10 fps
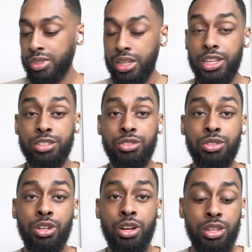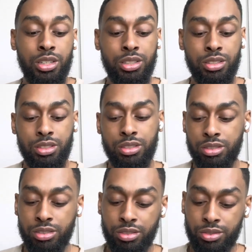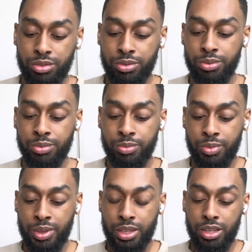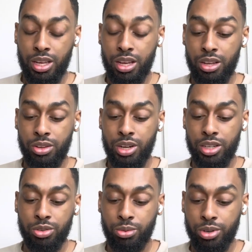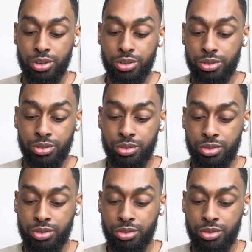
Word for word: Last few cards. Yeah, you got the world.